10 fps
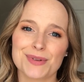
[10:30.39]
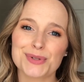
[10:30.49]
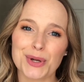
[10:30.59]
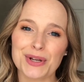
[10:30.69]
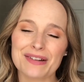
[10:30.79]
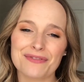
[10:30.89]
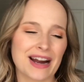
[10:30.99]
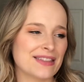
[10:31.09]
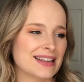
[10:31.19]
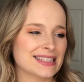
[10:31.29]
So you can
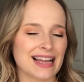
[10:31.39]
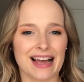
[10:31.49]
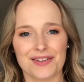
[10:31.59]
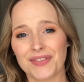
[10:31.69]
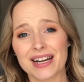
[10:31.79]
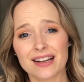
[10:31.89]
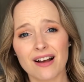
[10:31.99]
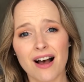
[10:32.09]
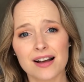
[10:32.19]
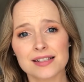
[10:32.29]
find this on
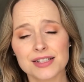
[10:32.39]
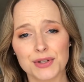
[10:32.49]
Vitacost.